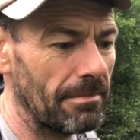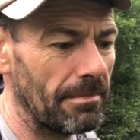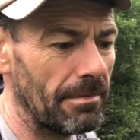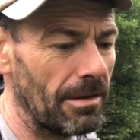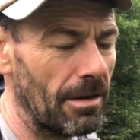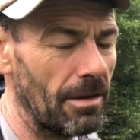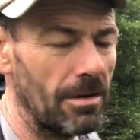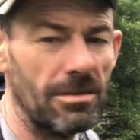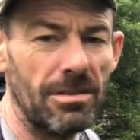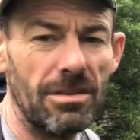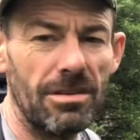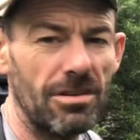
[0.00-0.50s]

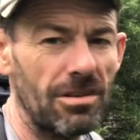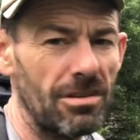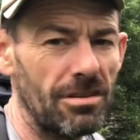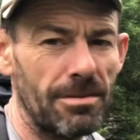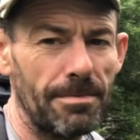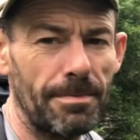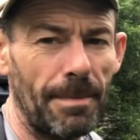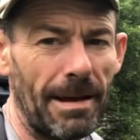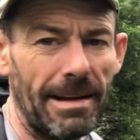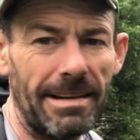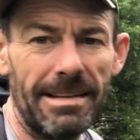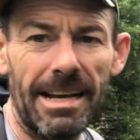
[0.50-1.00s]
which is just
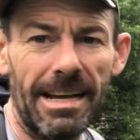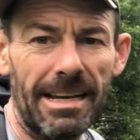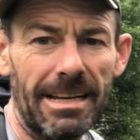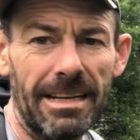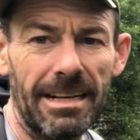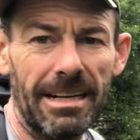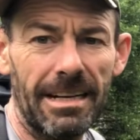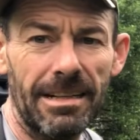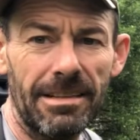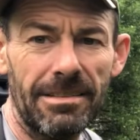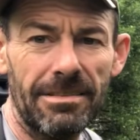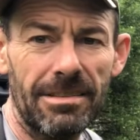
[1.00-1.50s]

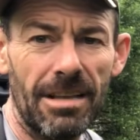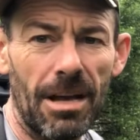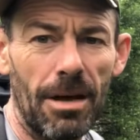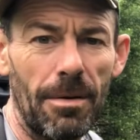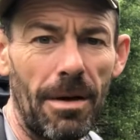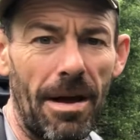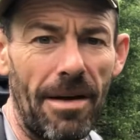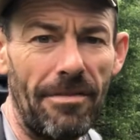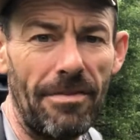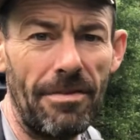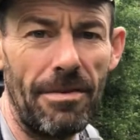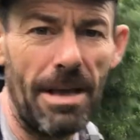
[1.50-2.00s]
spectacular. So
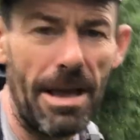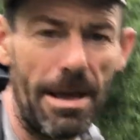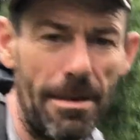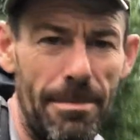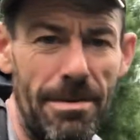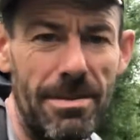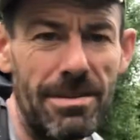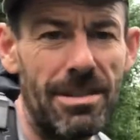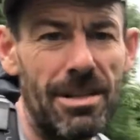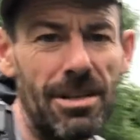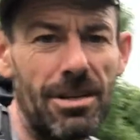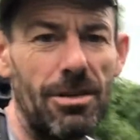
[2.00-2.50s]
every
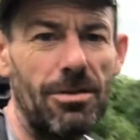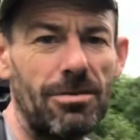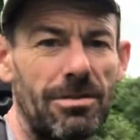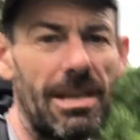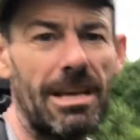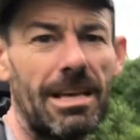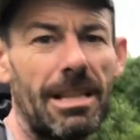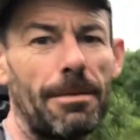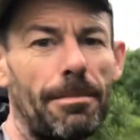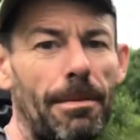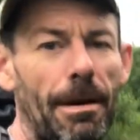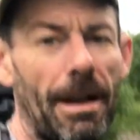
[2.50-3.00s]
image that you see
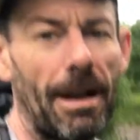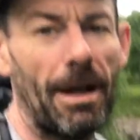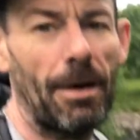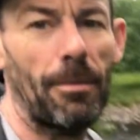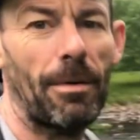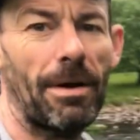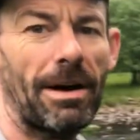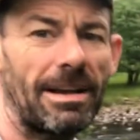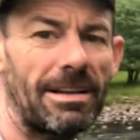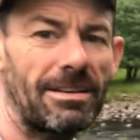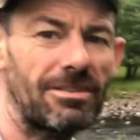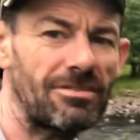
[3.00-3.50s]
of the Pennine
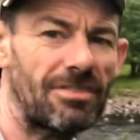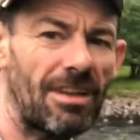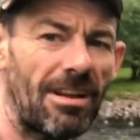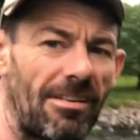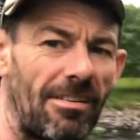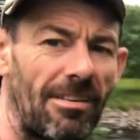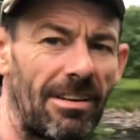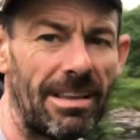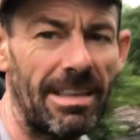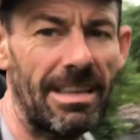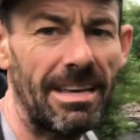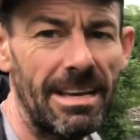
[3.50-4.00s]
Way is
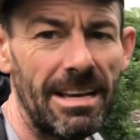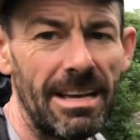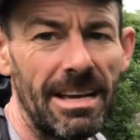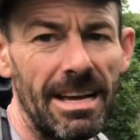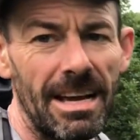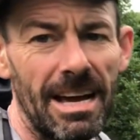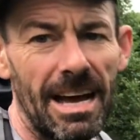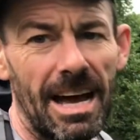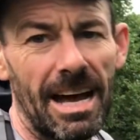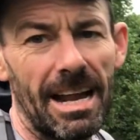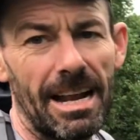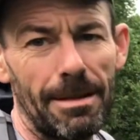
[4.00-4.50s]
generally
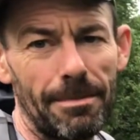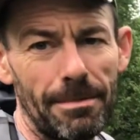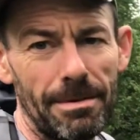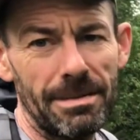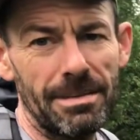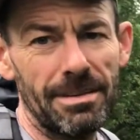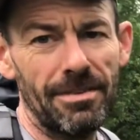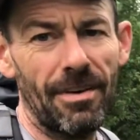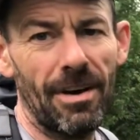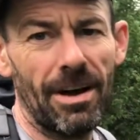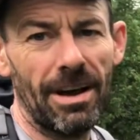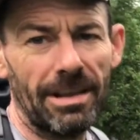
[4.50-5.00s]
an
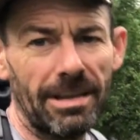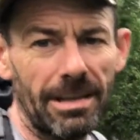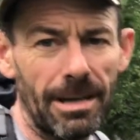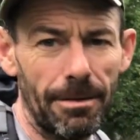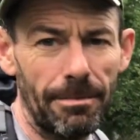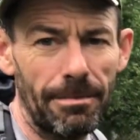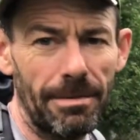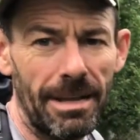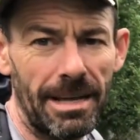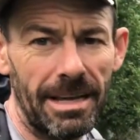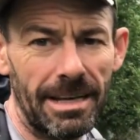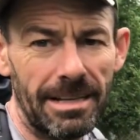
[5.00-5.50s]
image of High
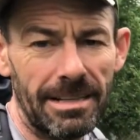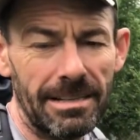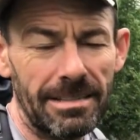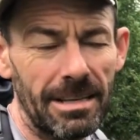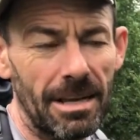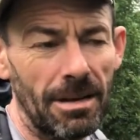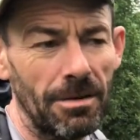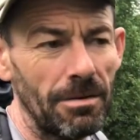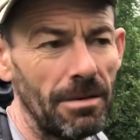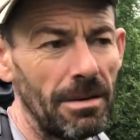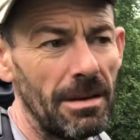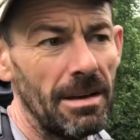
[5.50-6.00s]
Cup Nick. So